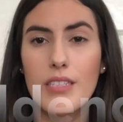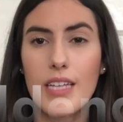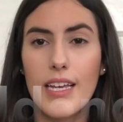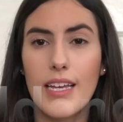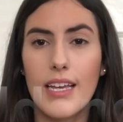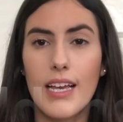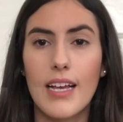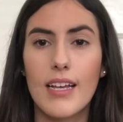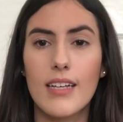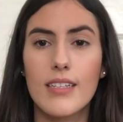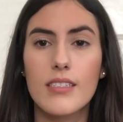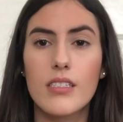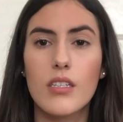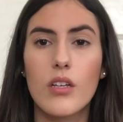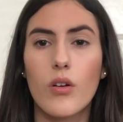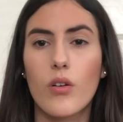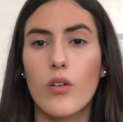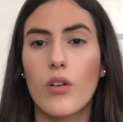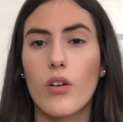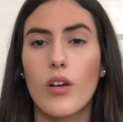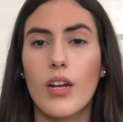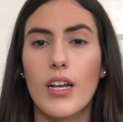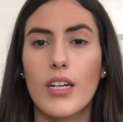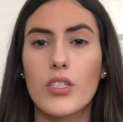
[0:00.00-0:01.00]
I guess,
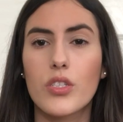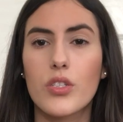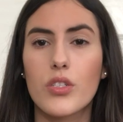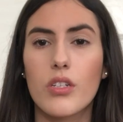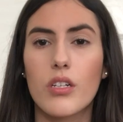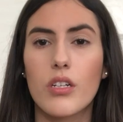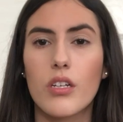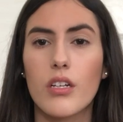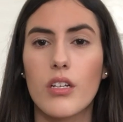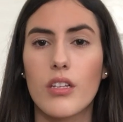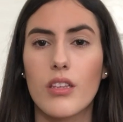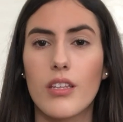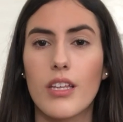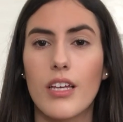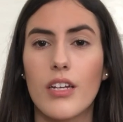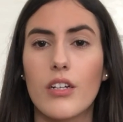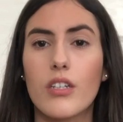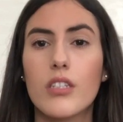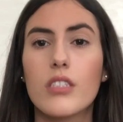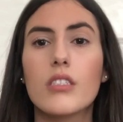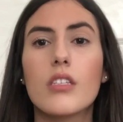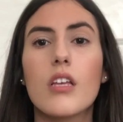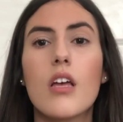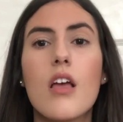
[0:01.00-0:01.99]
or extra
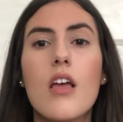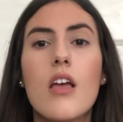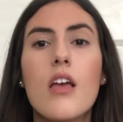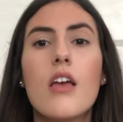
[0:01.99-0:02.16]
letters.